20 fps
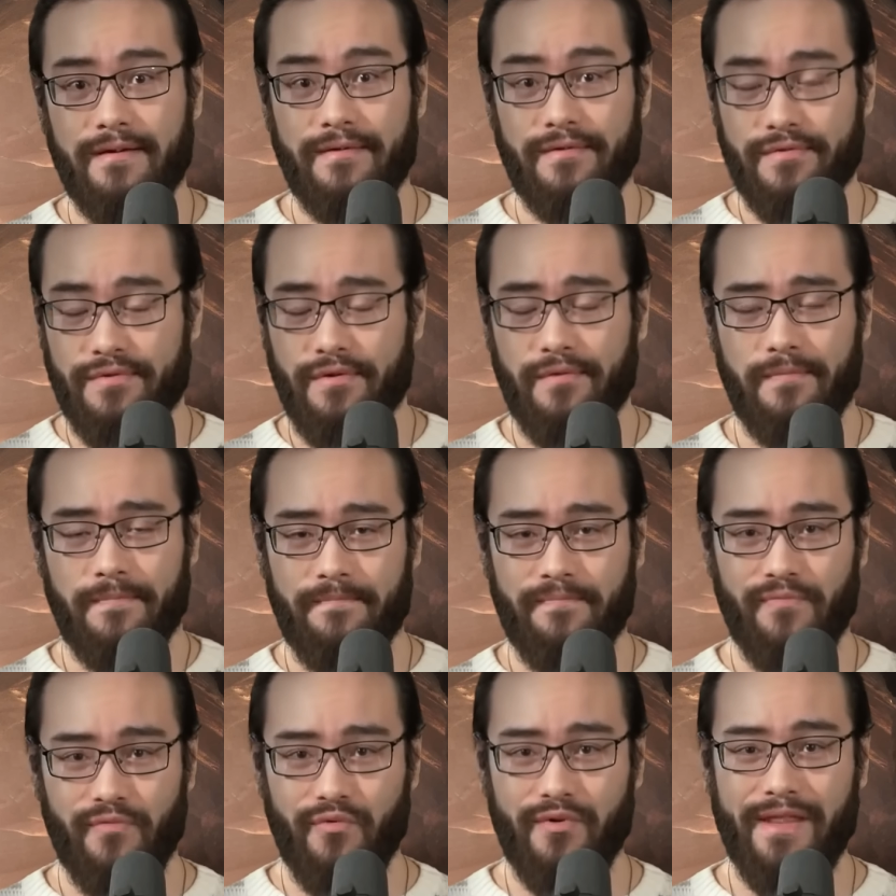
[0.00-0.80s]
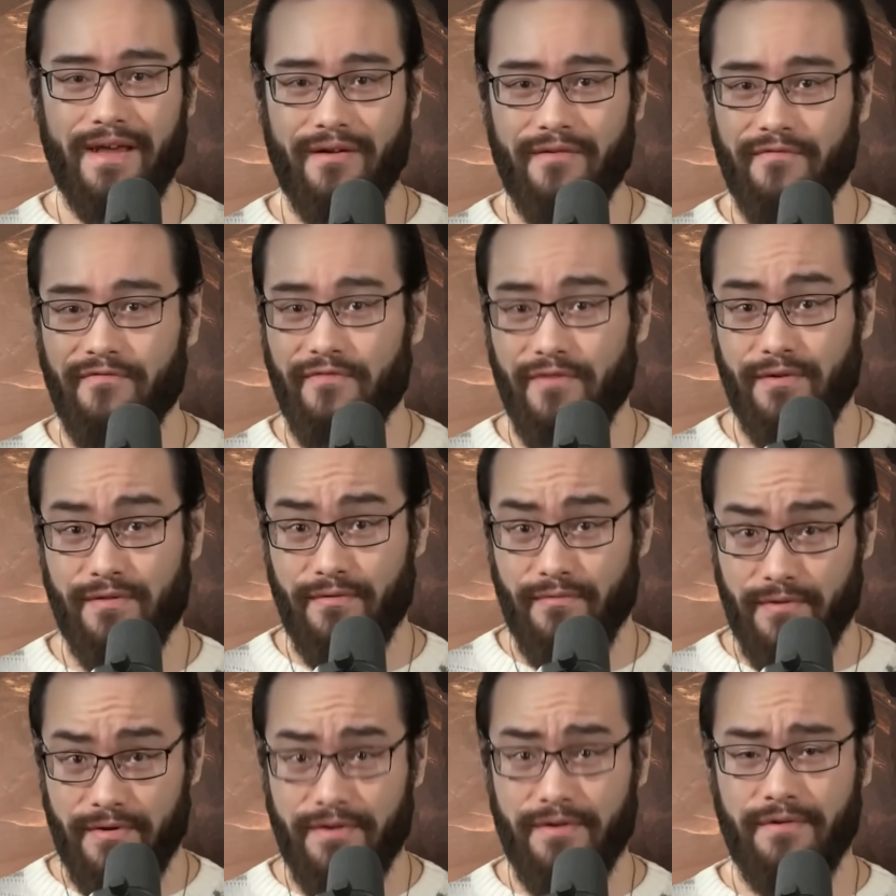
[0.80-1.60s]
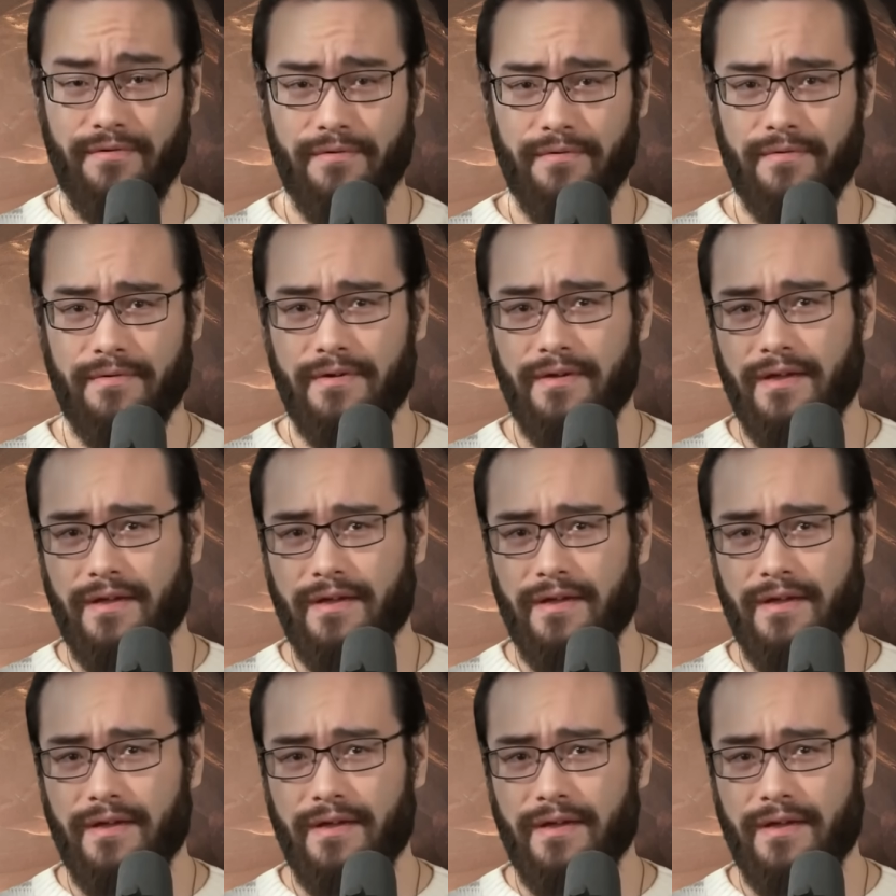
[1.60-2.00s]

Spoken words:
So, without further ado,